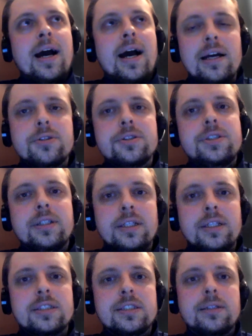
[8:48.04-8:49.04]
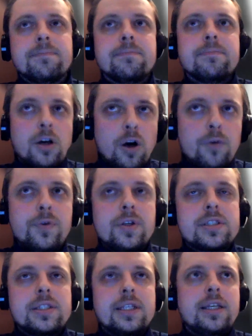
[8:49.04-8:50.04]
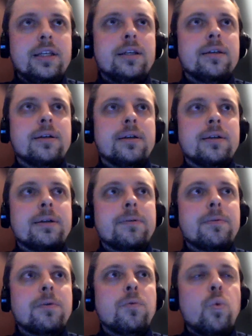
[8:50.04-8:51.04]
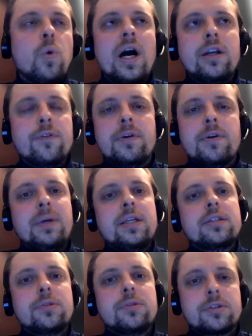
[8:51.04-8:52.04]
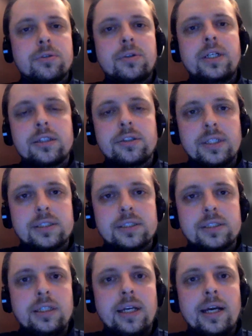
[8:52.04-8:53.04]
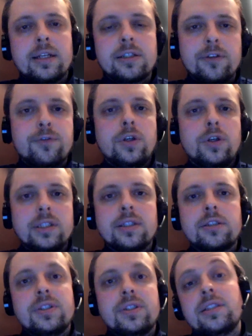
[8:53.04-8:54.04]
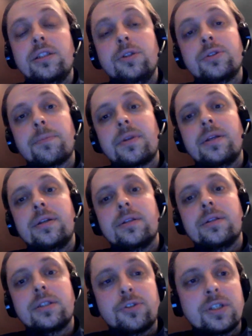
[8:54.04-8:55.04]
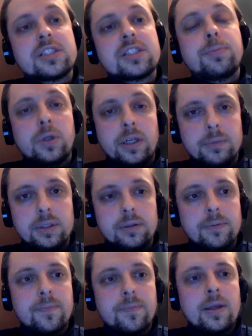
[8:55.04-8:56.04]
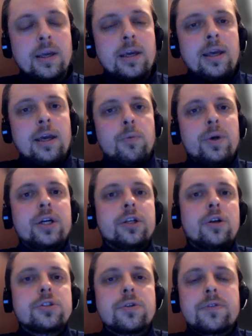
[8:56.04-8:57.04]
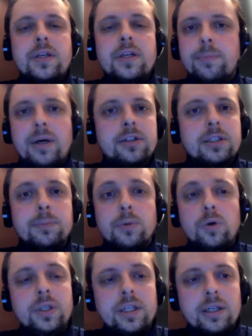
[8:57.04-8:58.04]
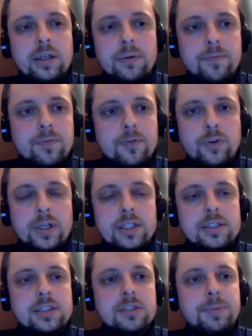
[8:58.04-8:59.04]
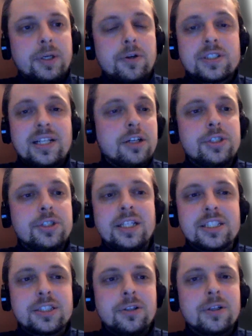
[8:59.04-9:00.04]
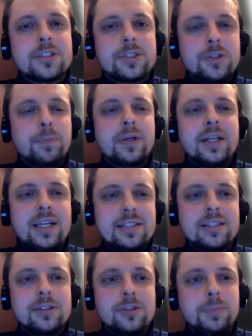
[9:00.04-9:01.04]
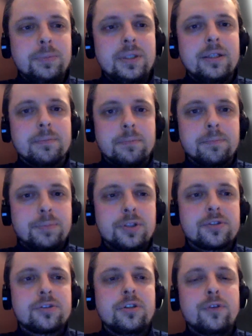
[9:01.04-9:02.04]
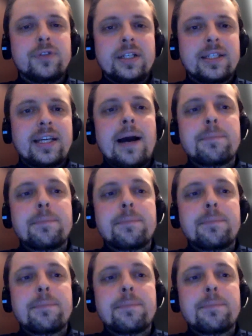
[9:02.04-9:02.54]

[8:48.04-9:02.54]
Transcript: hydrogen is a, obviously uh, one of the means to store electricity and convert electricity into something transportable. We can also think about ammonia, for instance, because hydrogen is not super easy to be preserved and